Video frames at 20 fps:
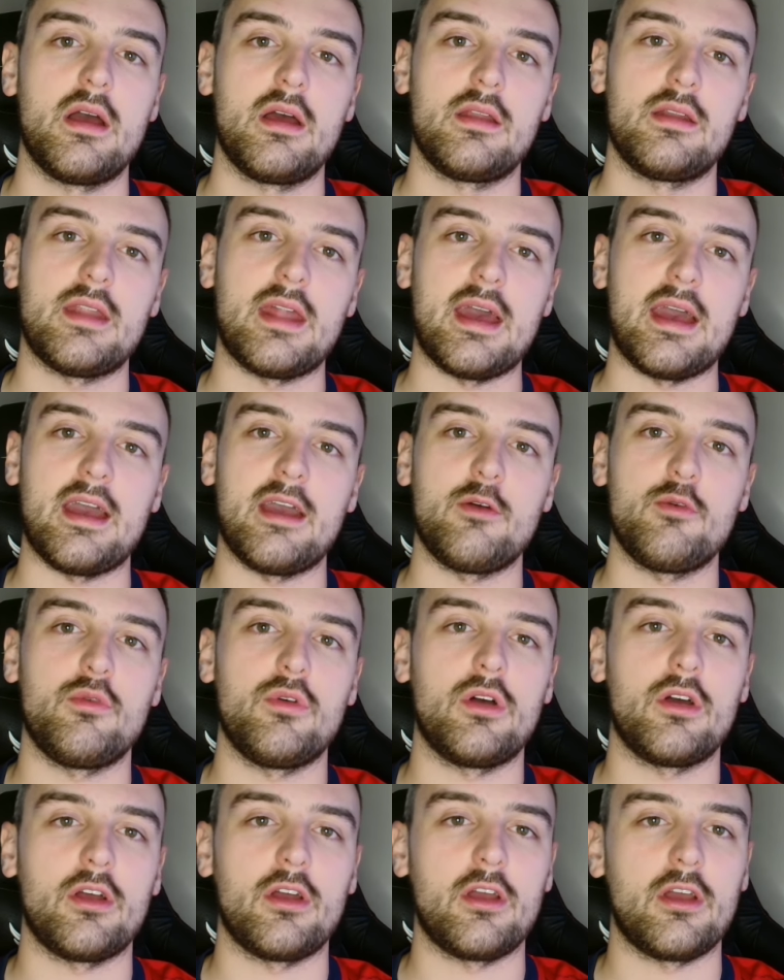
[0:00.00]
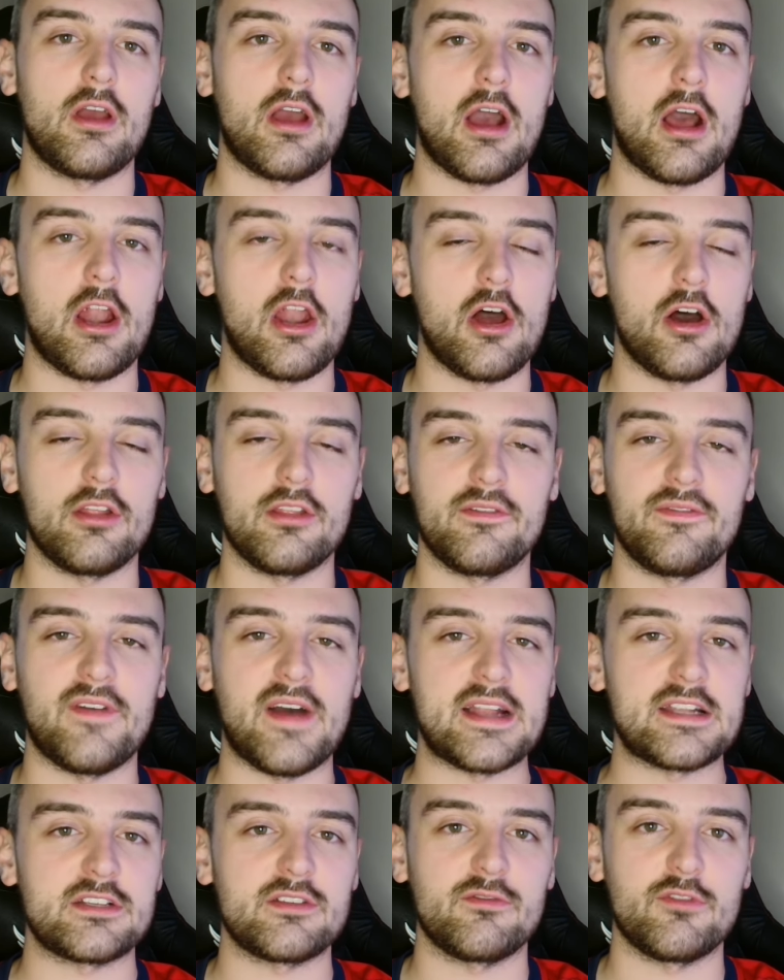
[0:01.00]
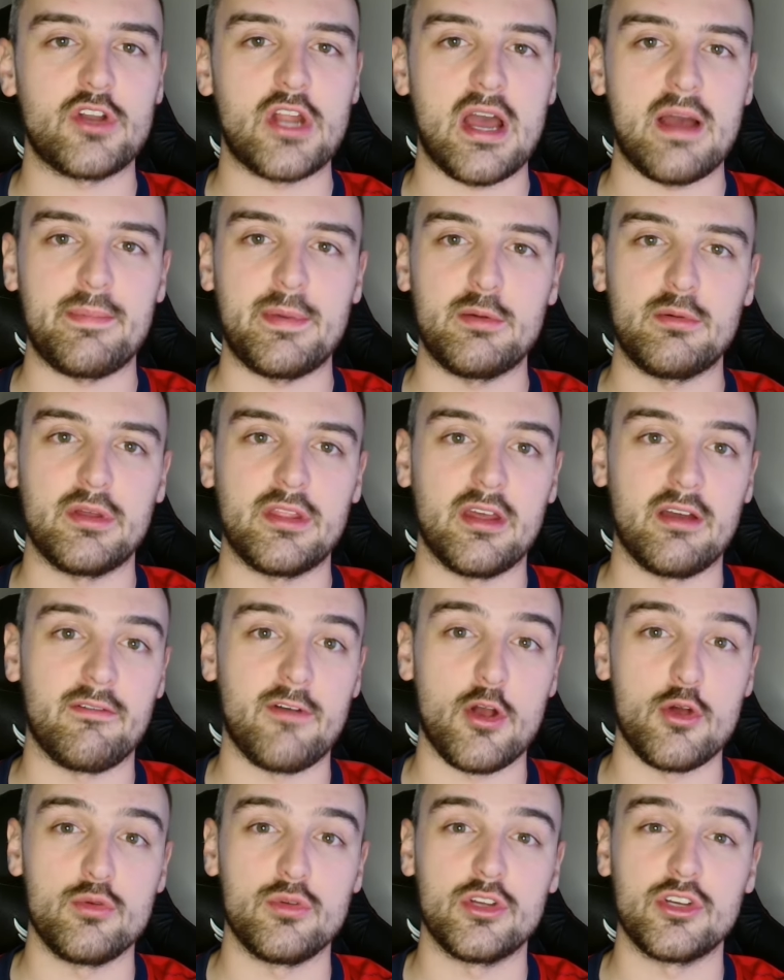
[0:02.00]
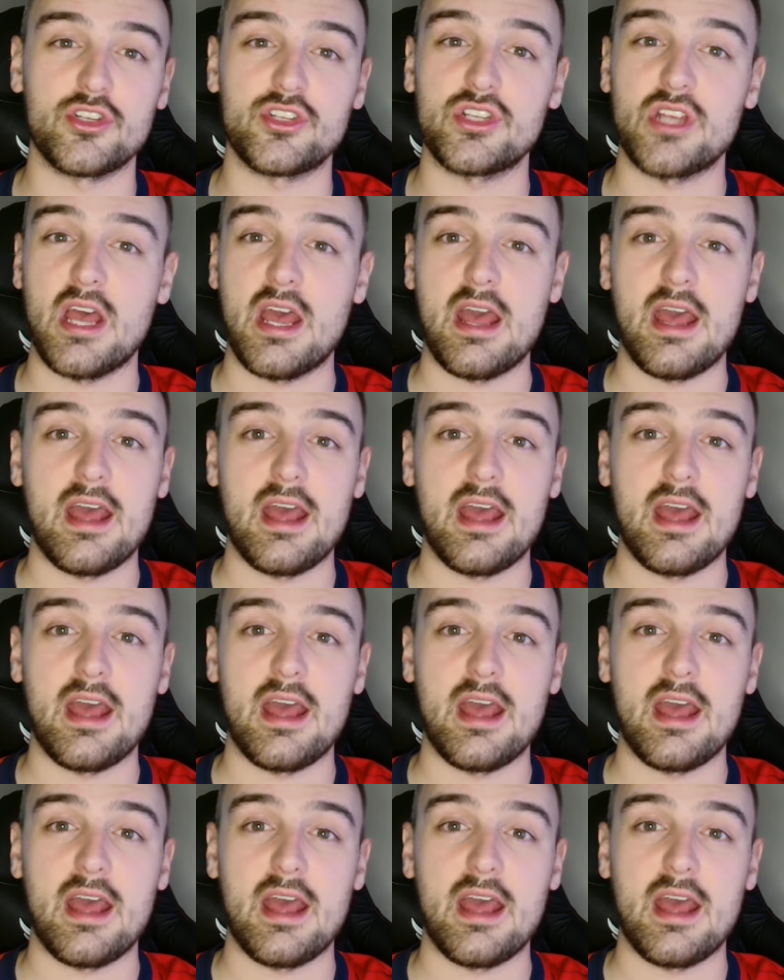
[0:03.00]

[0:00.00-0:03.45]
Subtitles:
Now, a lot of the fans are unhappy with their owners.